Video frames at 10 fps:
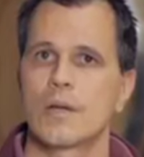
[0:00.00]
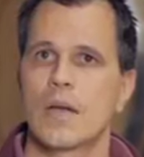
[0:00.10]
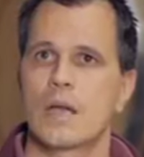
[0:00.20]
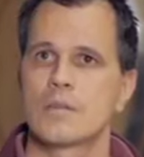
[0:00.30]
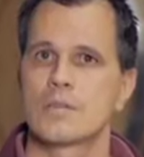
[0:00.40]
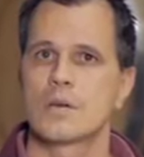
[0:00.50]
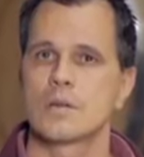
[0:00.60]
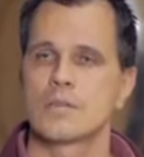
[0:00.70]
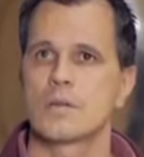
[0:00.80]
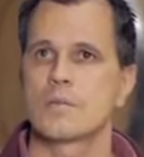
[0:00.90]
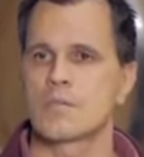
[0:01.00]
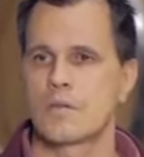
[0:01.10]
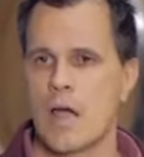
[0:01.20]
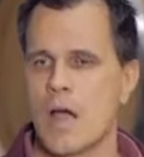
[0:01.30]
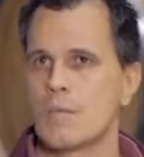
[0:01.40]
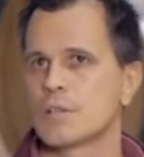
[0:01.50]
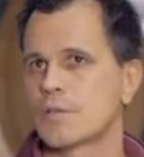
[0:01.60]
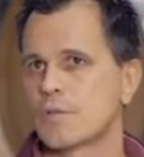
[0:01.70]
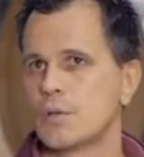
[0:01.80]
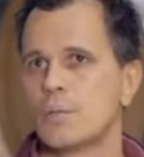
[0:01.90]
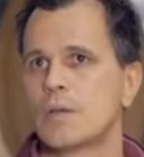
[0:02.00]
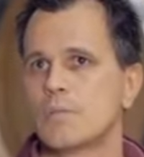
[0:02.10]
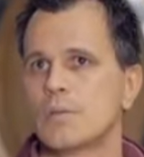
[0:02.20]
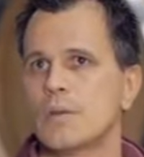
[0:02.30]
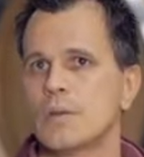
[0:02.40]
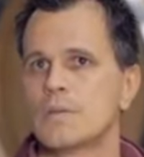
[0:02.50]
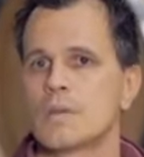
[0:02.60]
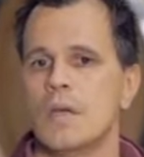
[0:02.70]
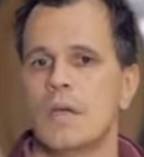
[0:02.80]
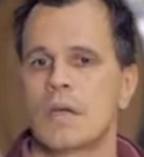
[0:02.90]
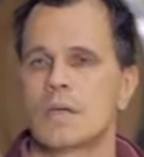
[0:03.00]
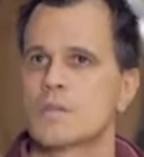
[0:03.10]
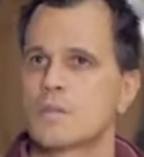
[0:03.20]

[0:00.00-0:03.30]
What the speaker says: at is not in terms of how much fruit we can produce, it's